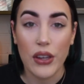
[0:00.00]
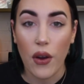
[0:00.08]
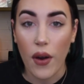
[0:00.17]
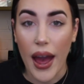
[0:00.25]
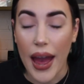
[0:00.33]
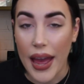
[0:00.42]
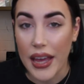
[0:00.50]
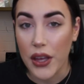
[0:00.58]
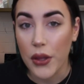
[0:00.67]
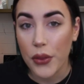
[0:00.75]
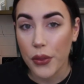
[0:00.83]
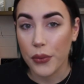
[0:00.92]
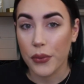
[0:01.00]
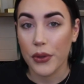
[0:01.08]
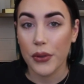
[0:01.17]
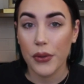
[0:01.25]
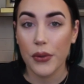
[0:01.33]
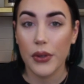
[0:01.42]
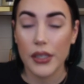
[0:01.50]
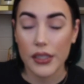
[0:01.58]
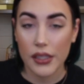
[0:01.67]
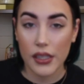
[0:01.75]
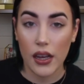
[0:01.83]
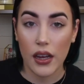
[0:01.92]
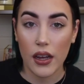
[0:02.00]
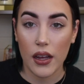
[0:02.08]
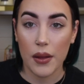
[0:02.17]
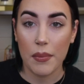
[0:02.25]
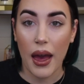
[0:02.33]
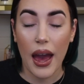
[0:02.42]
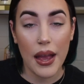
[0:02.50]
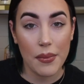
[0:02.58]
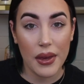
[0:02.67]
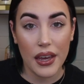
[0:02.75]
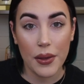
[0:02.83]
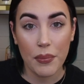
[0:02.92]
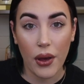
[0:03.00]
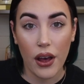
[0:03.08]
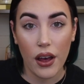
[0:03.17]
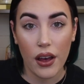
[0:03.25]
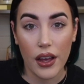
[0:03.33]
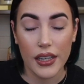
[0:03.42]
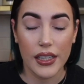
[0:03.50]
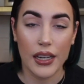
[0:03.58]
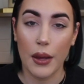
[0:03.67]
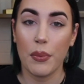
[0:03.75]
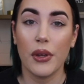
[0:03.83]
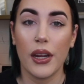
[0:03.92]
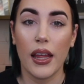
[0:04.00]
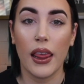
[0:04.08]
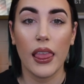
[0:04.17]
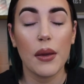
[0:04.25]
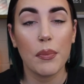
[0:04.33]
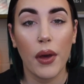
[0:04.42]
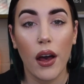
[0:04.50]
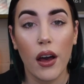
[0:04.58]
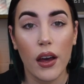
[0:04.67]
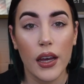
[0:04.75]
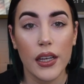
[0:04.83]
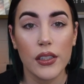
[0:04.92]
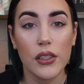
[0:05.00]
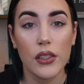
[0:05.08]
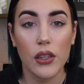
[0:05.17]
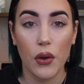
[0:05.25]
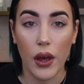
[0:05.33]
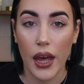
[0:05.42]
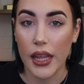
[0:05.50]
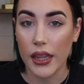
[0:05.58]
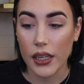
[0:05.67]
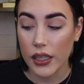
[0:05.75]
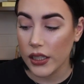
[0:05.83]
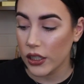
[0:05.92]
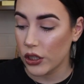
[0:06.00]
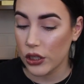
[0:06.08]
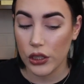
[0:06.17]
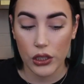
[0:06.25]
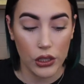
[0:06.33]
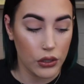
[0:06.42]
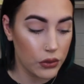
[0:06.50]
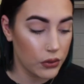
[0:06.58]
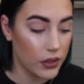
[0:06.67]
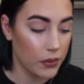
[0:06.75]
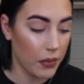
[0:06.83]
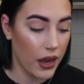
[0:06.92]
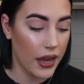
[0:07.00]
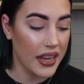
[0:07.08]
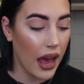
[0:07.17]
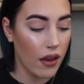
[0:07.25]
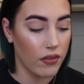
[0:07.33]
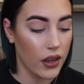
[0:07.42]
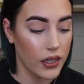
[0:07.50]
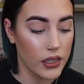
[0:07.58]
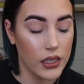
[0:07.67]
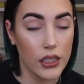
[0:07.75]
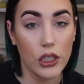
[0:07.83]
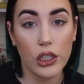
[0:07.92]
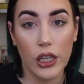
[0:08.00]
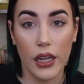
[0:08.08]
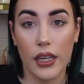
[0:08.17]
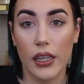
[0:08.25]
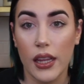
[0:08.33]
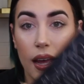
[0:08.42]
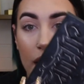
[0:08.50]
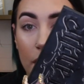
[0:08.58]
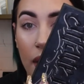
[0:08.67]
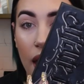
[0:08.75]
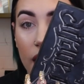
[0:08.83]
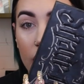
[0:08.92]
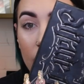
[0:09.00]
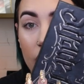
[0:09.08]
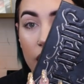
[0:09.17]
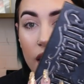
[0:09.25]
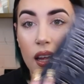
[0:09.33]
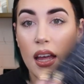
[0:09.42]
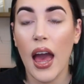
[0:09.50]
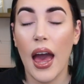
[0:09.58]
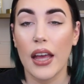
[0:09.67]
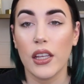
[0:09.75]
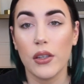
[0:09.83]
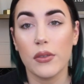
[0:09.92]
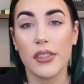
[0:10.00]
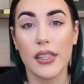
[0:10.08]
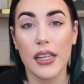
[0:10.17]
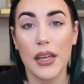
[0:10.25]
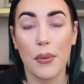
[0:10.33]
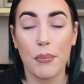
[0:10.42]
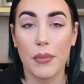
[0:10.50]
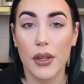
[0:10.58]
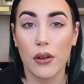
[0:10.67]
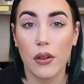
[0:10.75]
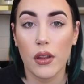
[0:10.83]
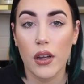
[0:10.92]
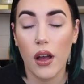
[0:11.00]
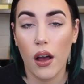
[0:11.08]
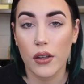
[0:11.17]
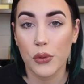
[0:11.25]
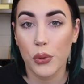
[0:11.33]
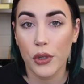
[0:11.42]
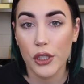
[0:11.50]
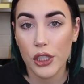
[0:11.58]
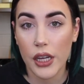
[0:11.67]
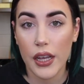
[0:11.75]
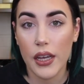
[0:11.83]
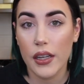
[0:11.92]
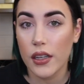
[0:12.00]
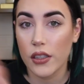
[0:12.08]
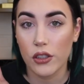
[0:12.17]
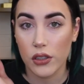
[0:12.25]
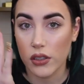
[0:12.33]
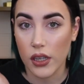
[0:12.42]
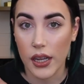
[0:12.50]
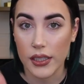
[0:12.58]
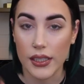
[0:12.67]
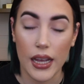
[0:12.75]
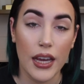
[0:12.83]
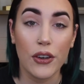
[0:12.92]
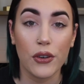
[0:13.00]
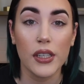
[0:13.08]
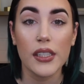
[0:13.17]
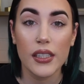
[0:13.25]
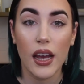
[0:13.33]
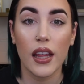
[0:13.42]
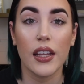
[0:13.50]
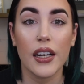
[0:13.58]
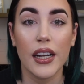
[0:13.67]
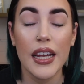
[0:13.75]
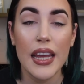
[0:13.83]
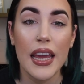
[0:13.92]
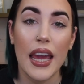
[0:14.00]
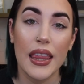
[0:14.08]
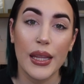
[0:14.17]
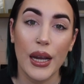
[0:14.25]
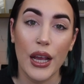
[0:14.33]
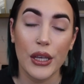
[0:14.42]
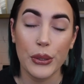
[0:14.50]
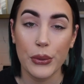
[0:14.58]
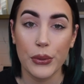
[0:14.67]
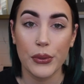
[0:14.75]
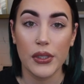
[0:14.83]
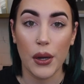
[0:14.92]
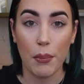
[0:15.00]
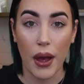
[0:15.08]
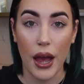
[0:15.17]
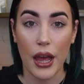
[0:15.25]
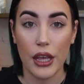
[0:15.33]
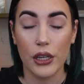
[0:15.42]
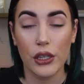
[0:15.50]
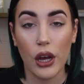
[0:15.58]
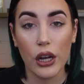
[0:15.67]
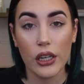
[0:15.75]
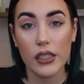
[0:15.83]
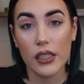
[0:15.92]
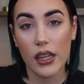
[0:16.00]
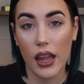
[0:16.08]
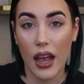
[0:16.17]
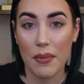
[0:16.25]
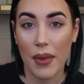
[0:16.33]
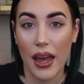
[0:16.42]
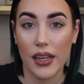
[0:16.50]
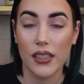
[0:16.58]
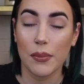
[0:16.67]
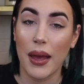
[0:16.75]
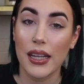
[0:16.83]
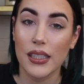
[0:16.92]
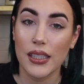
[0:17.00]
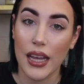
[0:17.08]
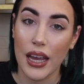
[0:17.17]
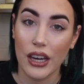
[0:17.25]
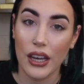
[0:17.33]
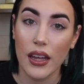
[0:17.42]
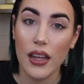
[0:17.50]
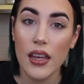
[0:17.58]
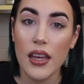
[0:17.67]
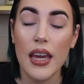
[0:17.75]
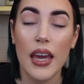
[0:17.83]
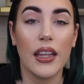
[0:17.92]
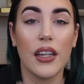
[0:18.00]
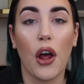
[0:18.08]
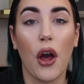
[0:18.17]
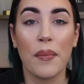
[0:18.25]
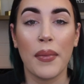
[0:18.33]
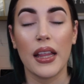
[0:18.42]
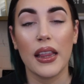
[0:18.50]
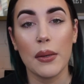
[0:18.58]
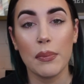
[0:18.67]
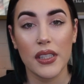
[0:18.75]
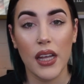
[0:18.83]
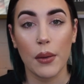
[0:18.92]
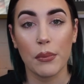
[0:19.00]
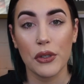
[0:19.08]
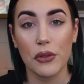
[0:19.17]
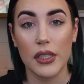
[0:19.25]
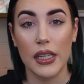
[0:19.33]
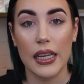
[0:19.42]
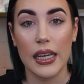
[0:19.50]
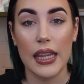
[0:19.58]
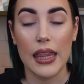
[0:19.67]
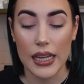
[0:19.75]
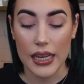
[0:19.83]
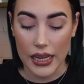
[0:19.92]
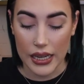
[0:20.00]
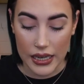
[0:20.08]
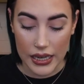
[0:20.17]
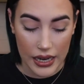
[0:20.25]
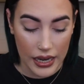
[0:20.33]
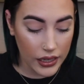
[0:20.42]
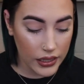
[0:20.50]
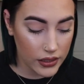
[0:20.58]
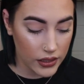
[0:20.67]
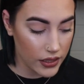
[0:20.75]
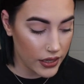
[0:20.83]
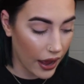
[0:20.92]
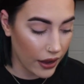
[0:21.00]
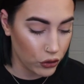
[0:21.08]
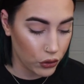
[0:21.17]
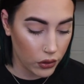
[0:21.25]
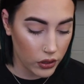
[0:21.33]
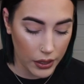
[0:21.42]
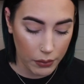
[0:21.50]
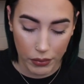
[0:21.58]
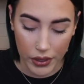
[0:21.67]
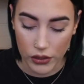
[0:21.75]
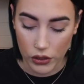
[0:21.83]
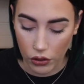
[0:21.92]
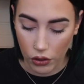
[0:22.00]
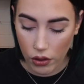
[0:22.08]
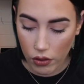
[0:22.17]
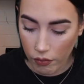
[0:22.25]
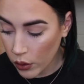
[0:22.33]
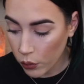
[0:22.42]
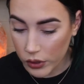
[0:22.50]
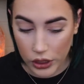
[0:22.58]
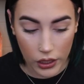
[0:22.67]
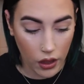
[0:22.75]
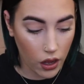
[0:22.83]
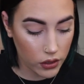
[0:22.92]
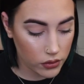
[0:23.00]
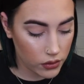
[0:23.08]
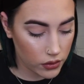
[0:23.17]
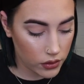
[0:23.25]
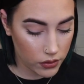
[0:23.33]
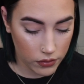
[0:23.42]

so I threw some eye makeup on and I put a lip on. So I literally just used my Kat Von D Shade and Light palette. I used the middle contour shade just as a crease color. And then I used my NARS Climax mascara. And then on my lips, I'm using the NYX Natural Lip Pencil, which I lost.